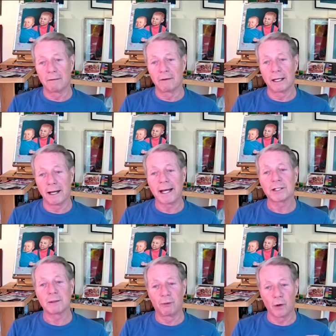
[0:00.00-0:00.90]
as
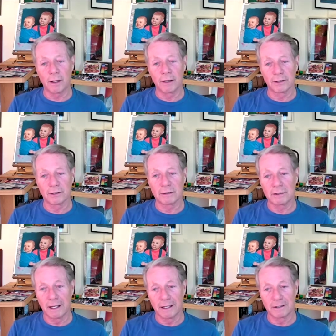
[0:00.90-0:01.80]
important
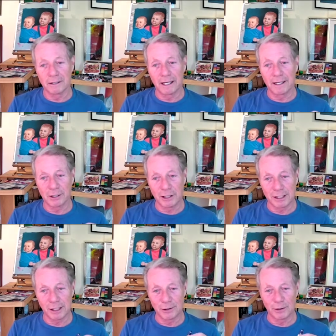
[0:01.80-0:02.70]
as getting T
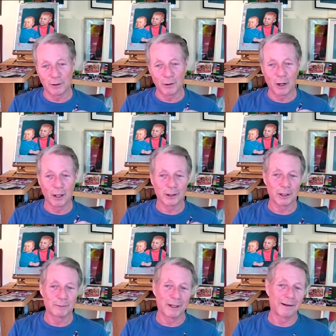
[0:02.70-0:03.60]
cells to grow
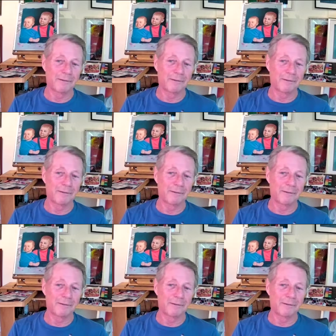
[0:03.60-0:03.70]
long-term, but